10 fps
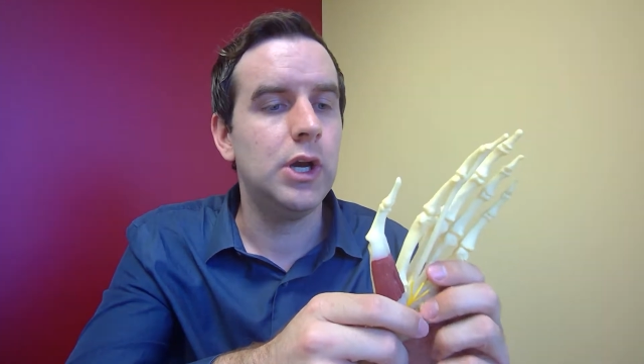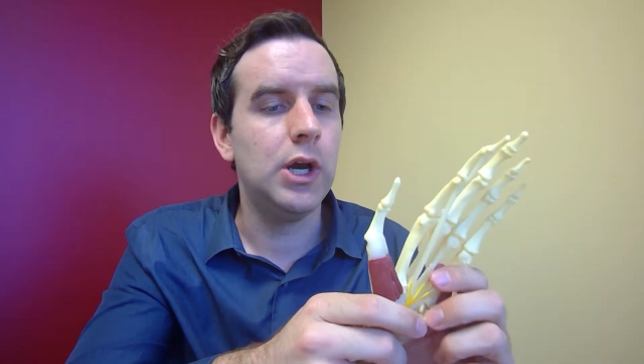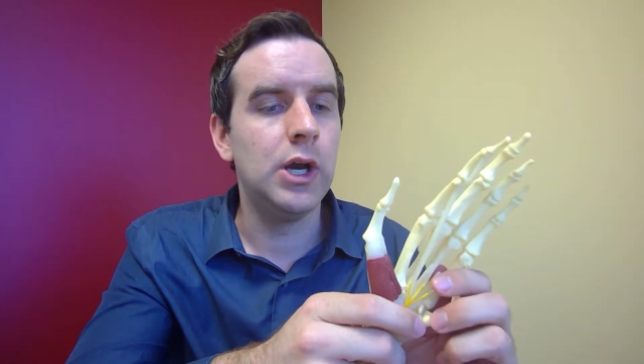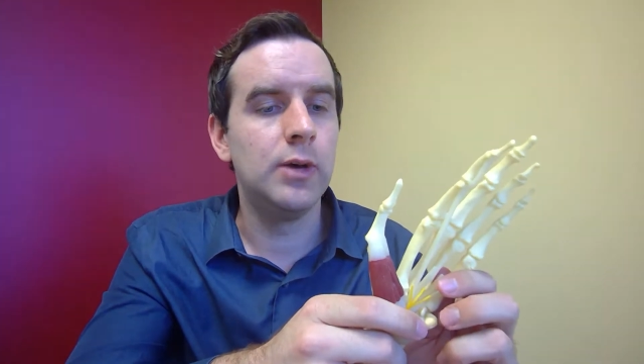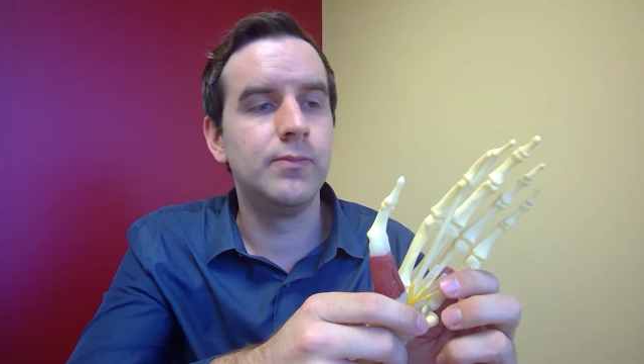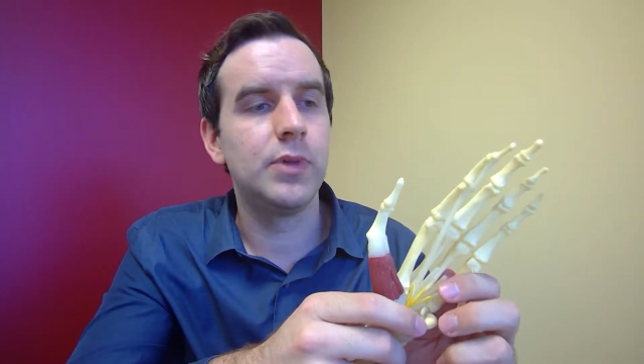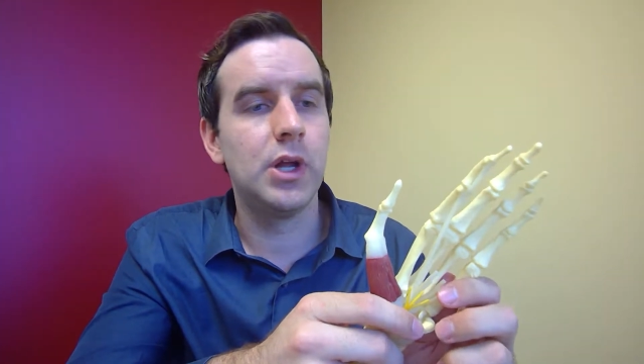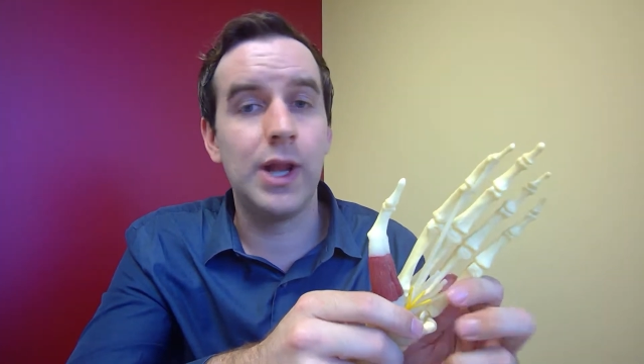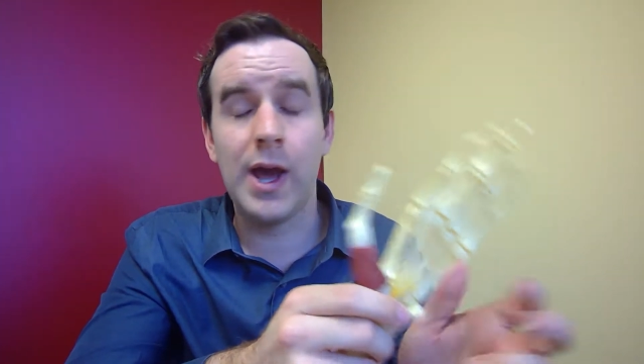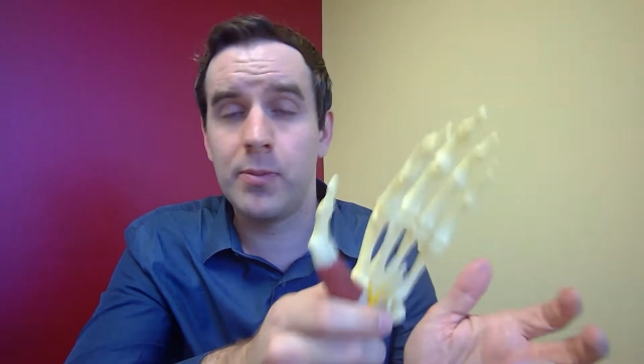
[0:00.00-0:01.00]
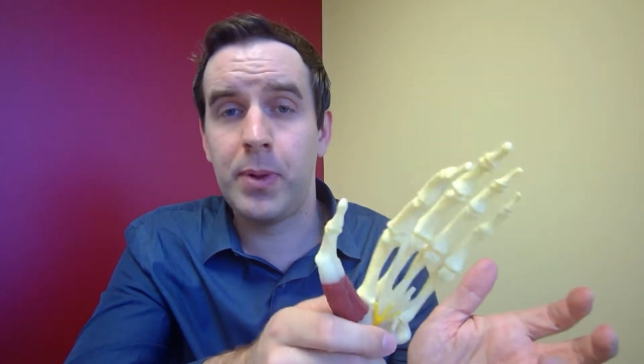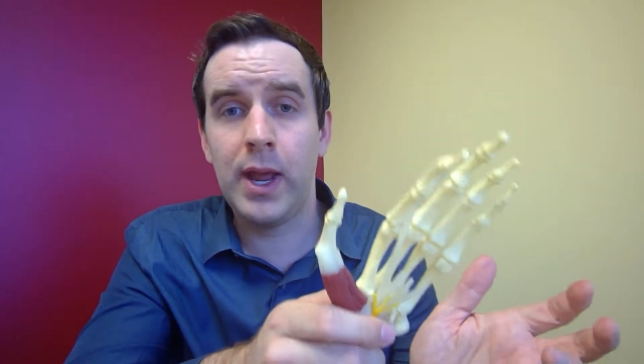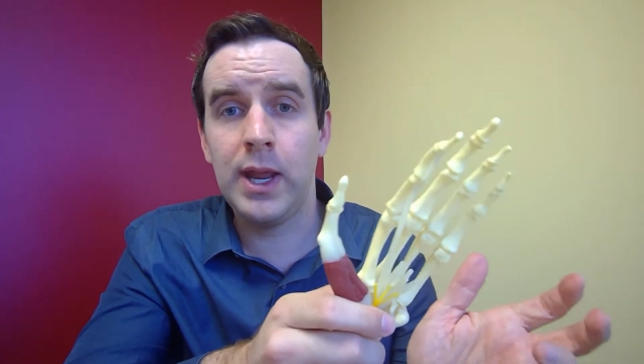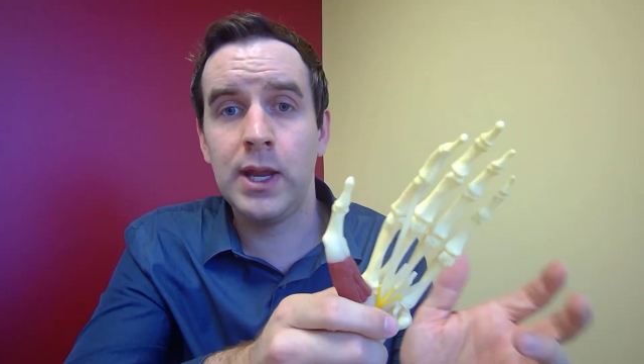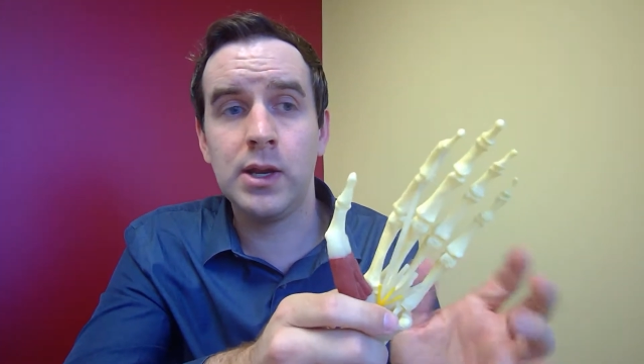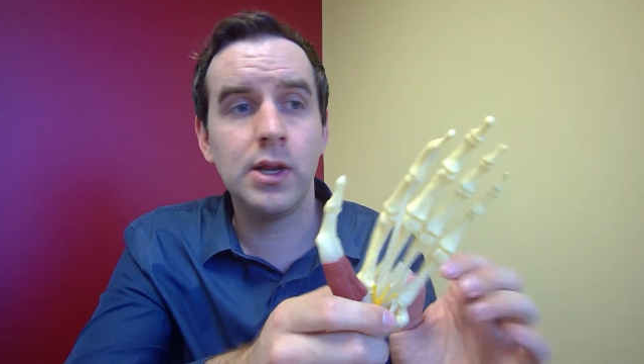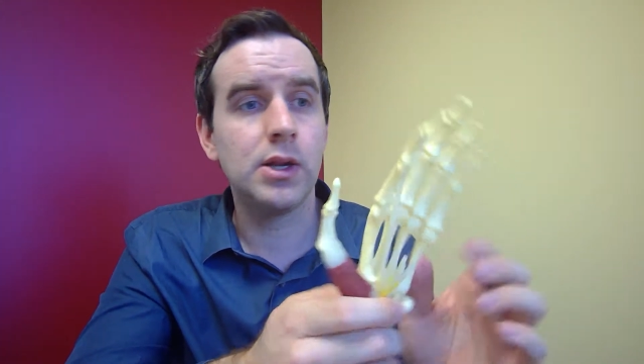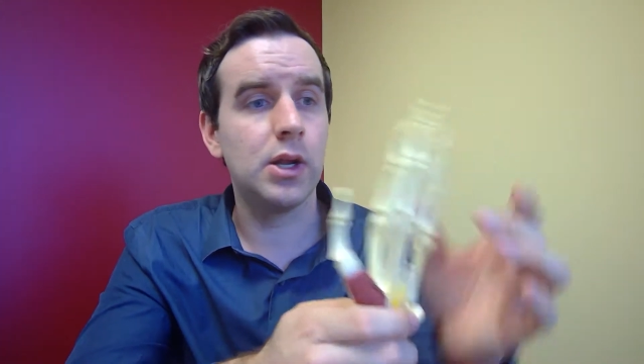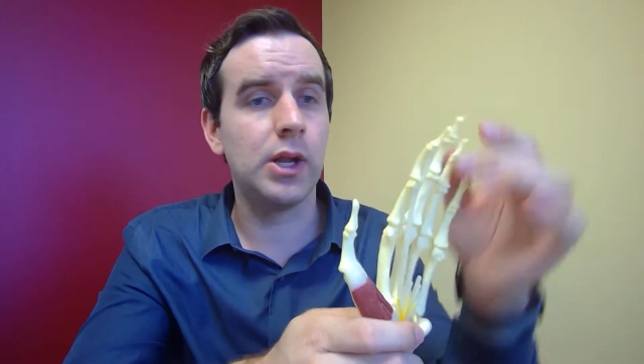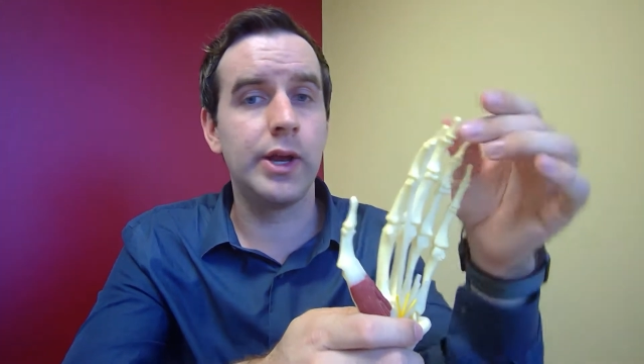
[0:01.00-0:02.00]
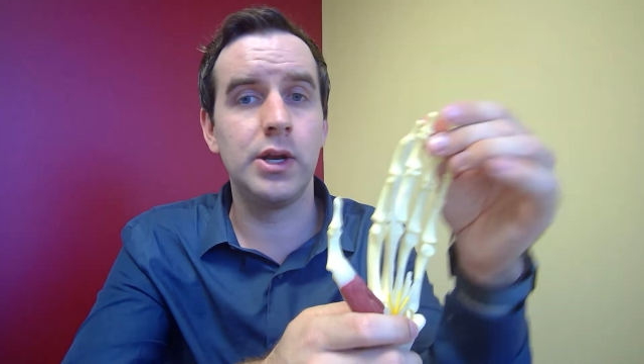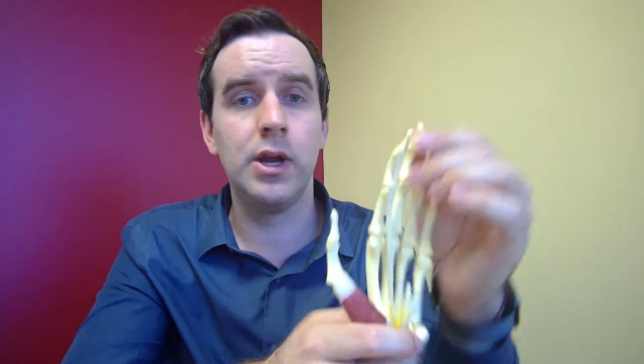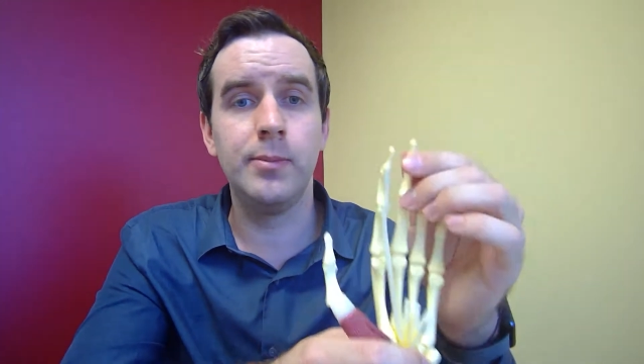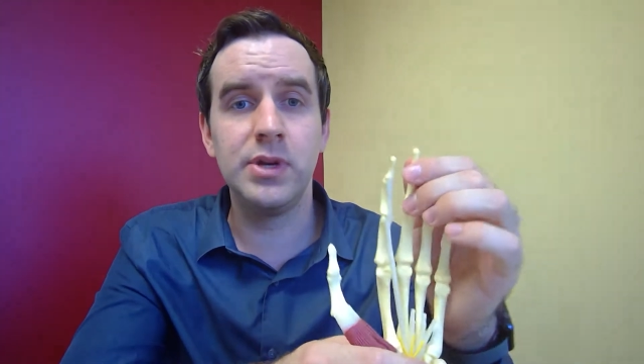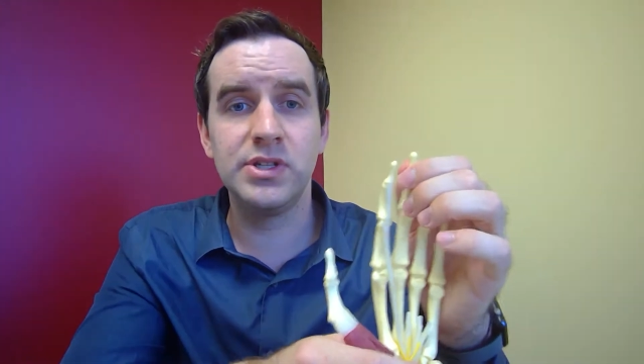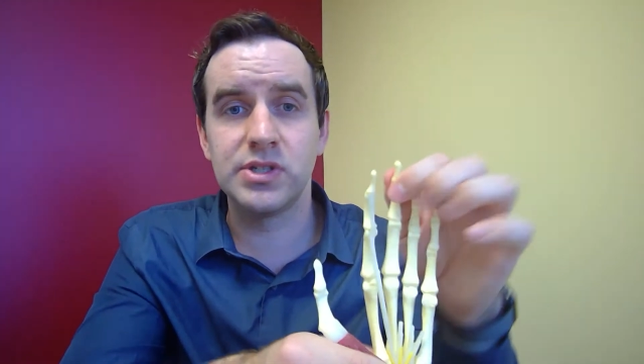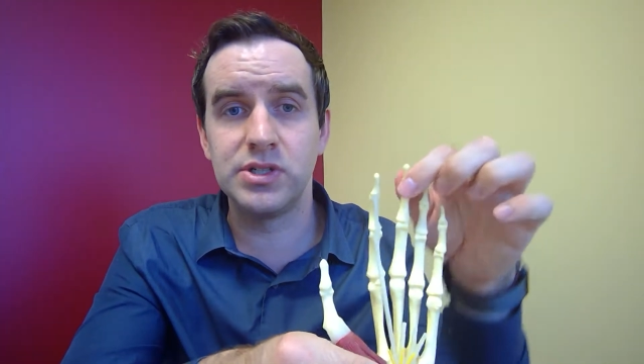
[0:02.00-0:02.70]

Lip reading: a lot of pain, a lot of numbness